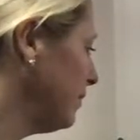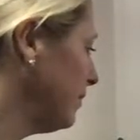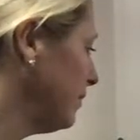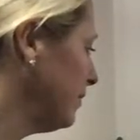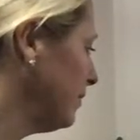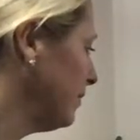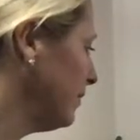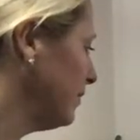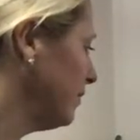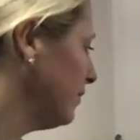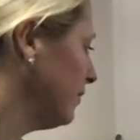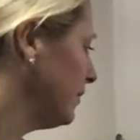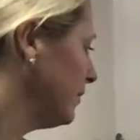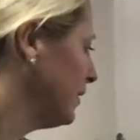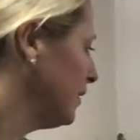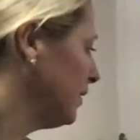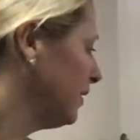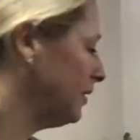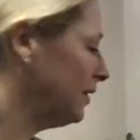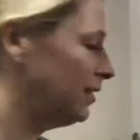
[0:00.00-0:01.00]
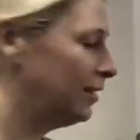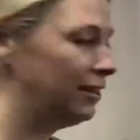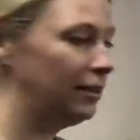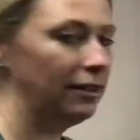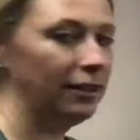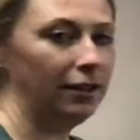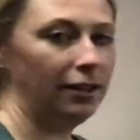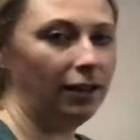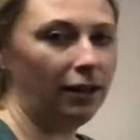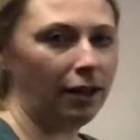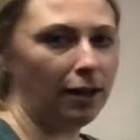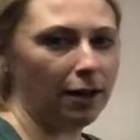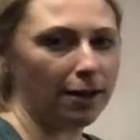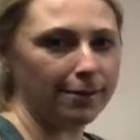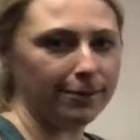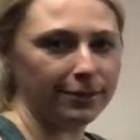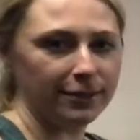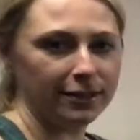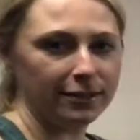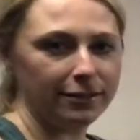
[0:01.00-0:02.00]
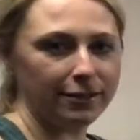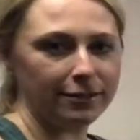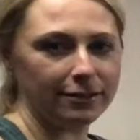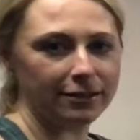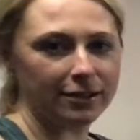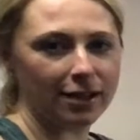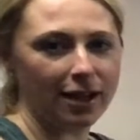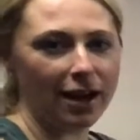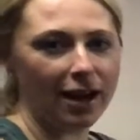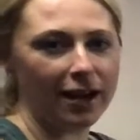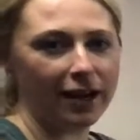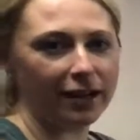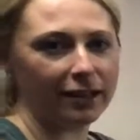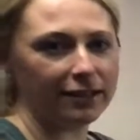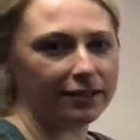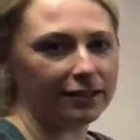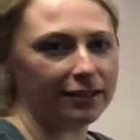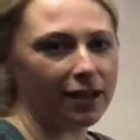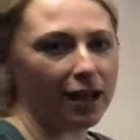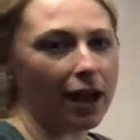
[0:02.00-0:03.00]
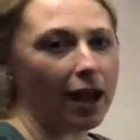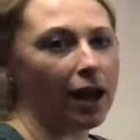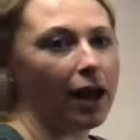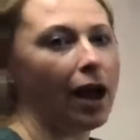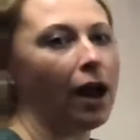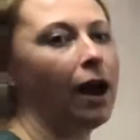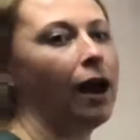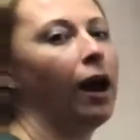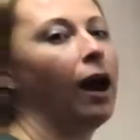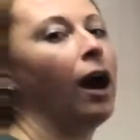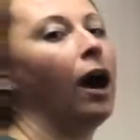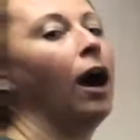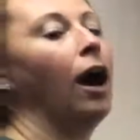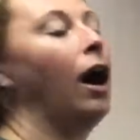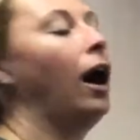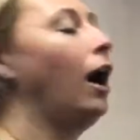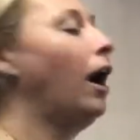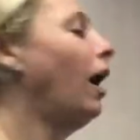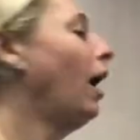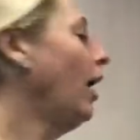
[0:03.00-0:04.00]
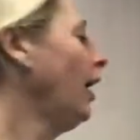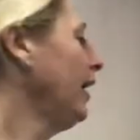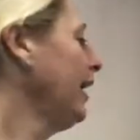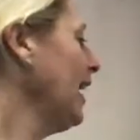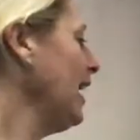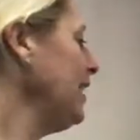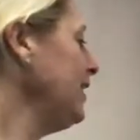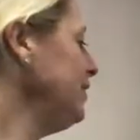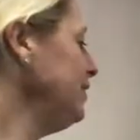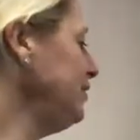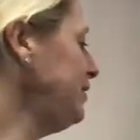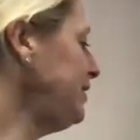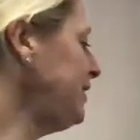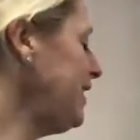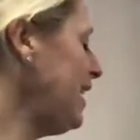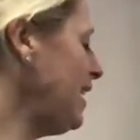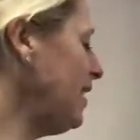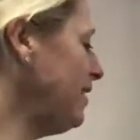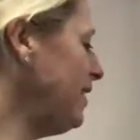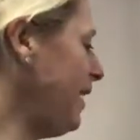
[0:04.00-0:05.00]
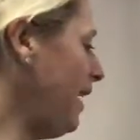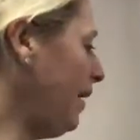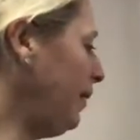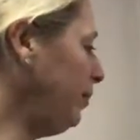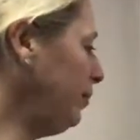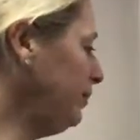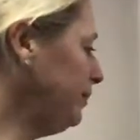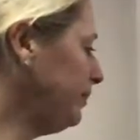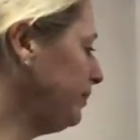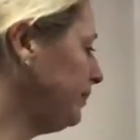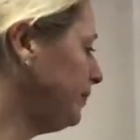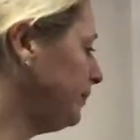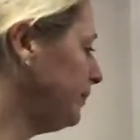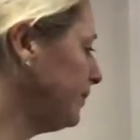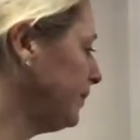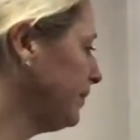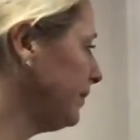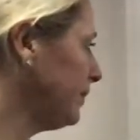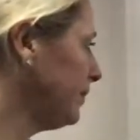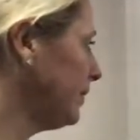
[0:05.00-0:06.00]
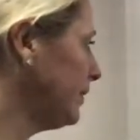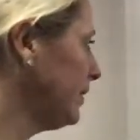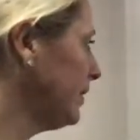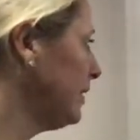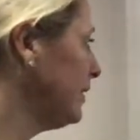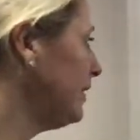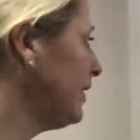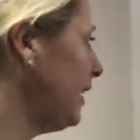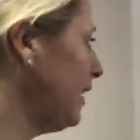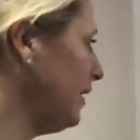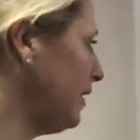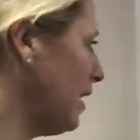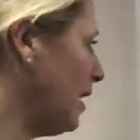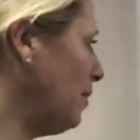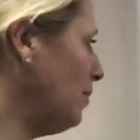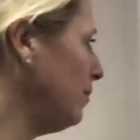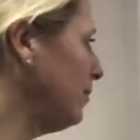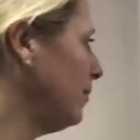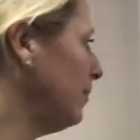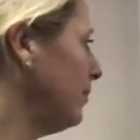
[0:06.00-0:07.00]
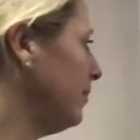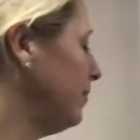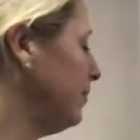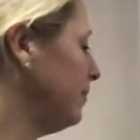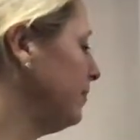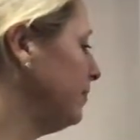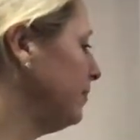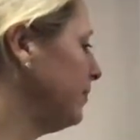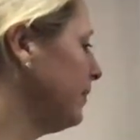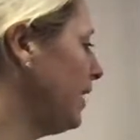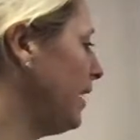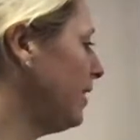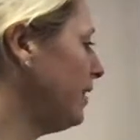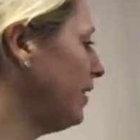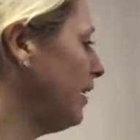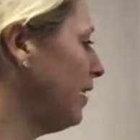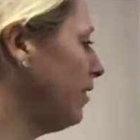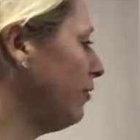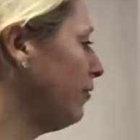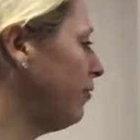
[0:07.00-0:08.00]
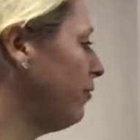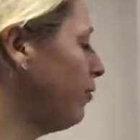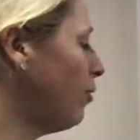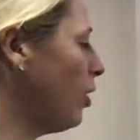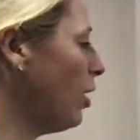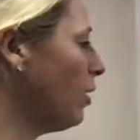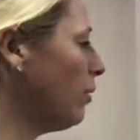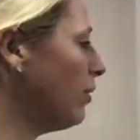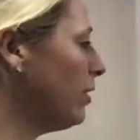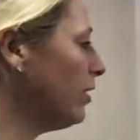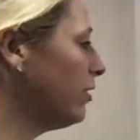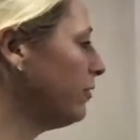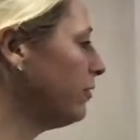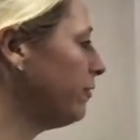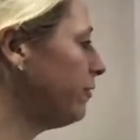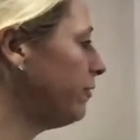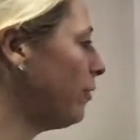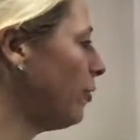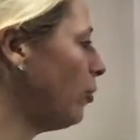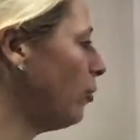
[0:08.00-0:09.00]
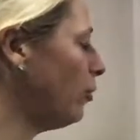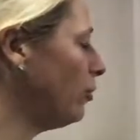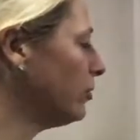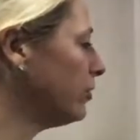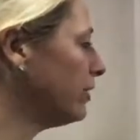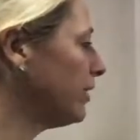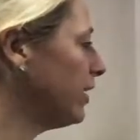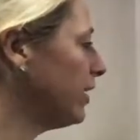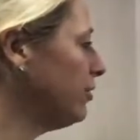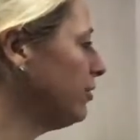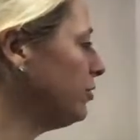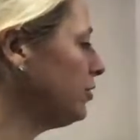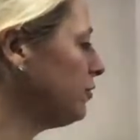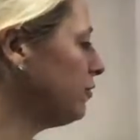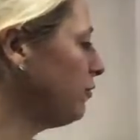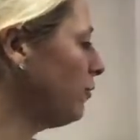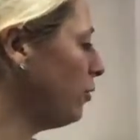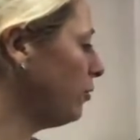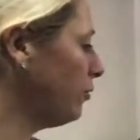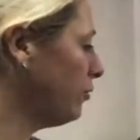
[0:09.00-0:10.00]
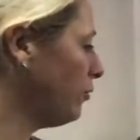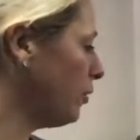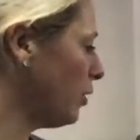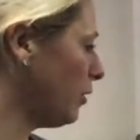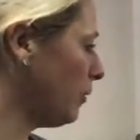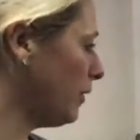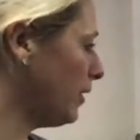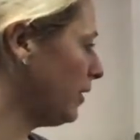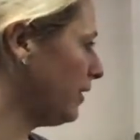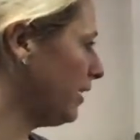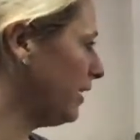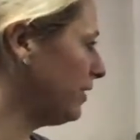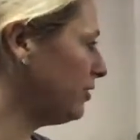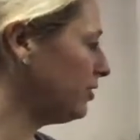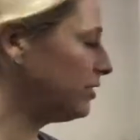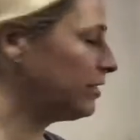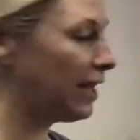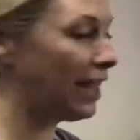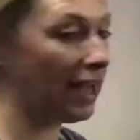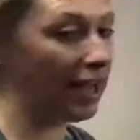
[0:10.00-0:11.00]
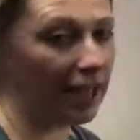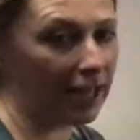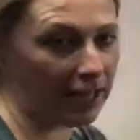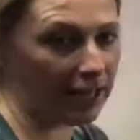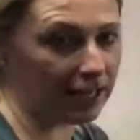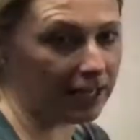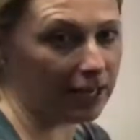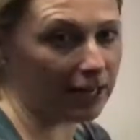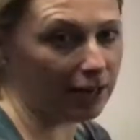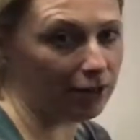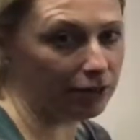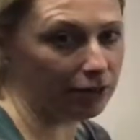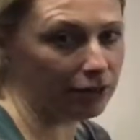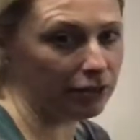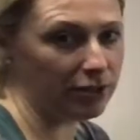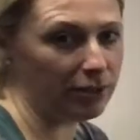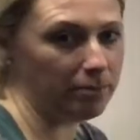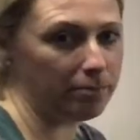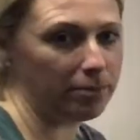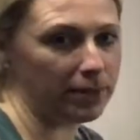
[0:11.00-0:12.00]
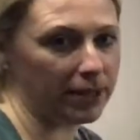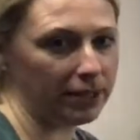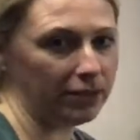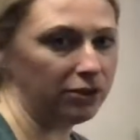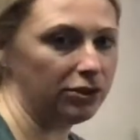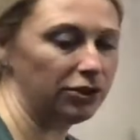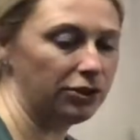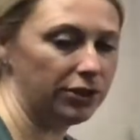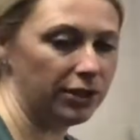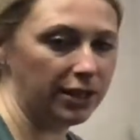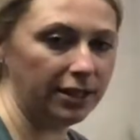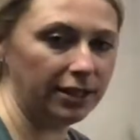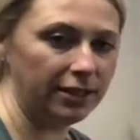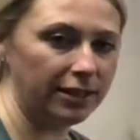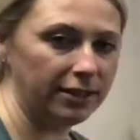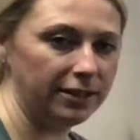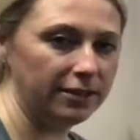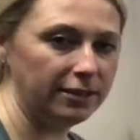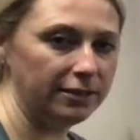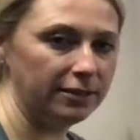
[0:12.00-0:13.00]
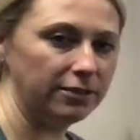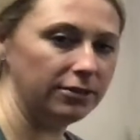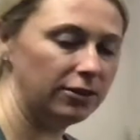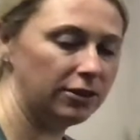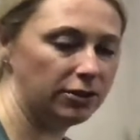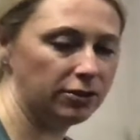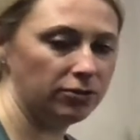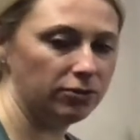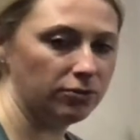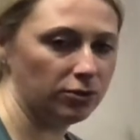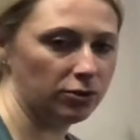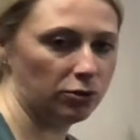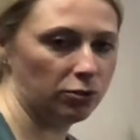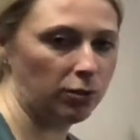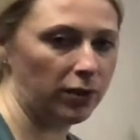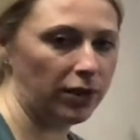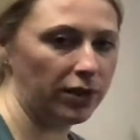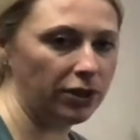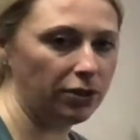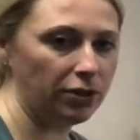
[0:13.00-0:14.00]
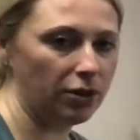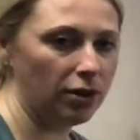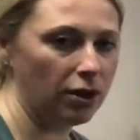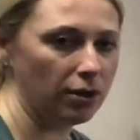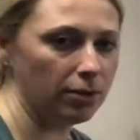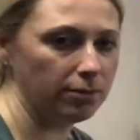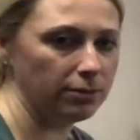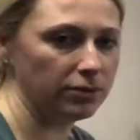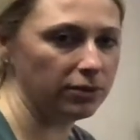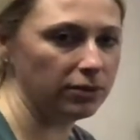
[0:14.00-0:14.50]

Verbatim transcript: Oh, we're so tired today. Yeah, I know. Can you stand up? Stand up. And then forward fold. Can you just fold forward and just hang out? You can bend your knees and swing your arms.